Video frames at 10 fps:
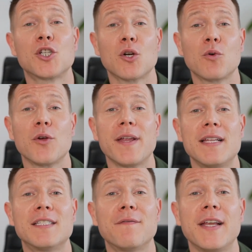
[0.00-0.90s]
to show you in
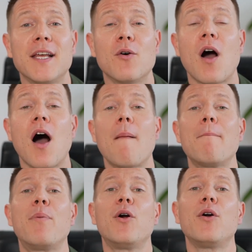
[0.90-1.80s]
this video are
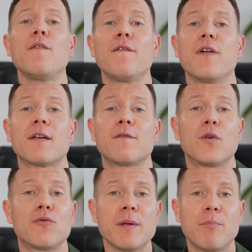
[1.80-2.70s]
perfect
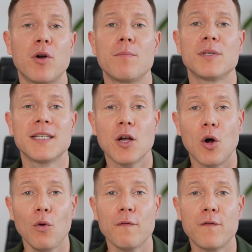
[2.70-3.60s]
for repurposing
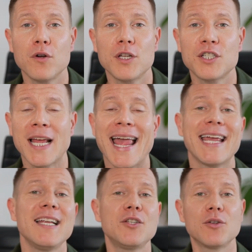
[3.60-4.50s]
old footage
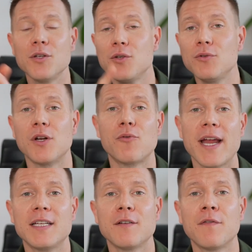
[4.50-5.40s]
into a new
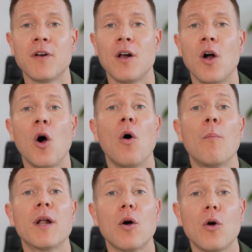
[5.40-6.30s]
narrative,
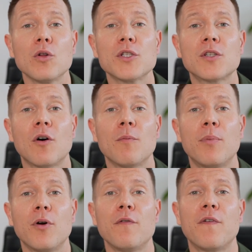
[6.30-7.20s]
but also
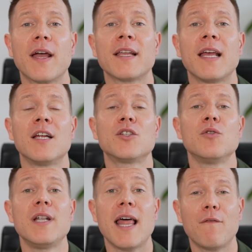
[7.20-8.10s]
perfect to
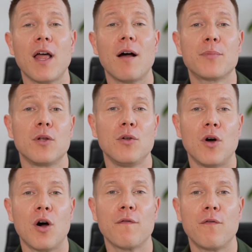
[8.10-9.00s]
level up your
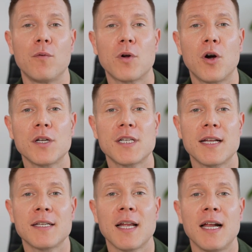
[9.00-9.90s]
long form
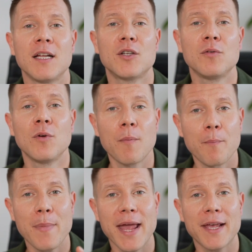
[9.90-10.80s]
content to
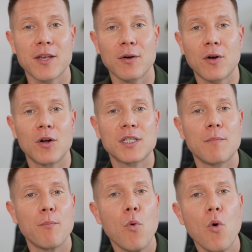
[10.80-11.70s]
make your
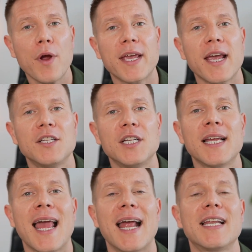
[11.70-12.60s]
content more
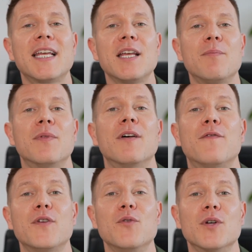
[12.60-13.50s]
engaging and keep the
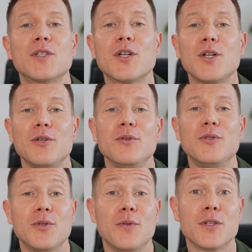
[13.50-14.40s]
viewers
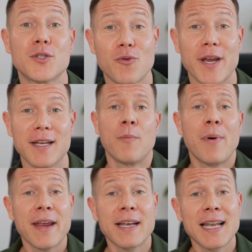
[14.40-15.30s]
glued to the screen. We'll
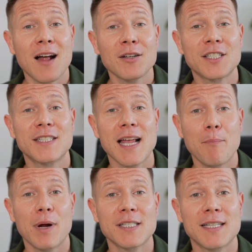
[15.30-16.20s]
break it down
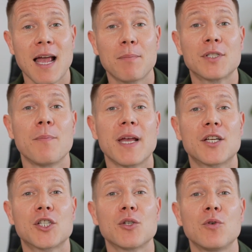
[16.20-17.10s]
step by step, so make
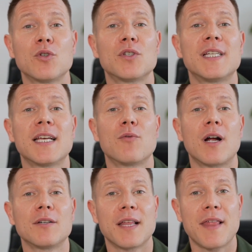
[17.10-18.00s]
sure to stick
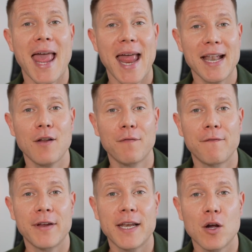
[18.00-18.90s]
around to the end of the
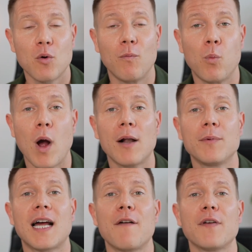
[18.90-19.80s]
video while
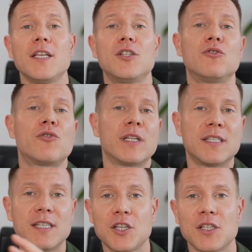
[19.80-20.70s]
we dive into
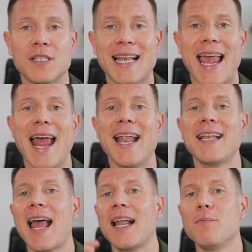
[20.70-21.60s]
transitions
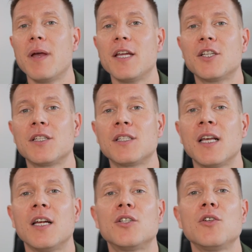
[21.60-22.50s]
and animations
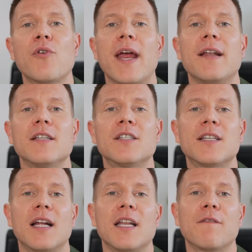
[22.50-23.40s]
to create the
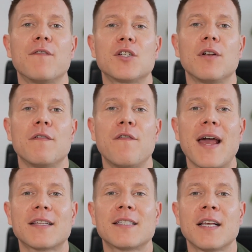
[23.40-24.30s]
stunning visual
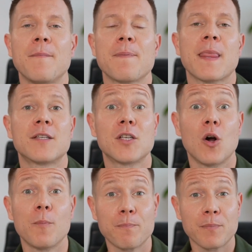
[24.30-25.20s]
effects.
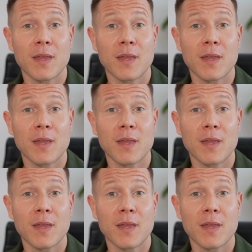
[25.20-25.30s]
So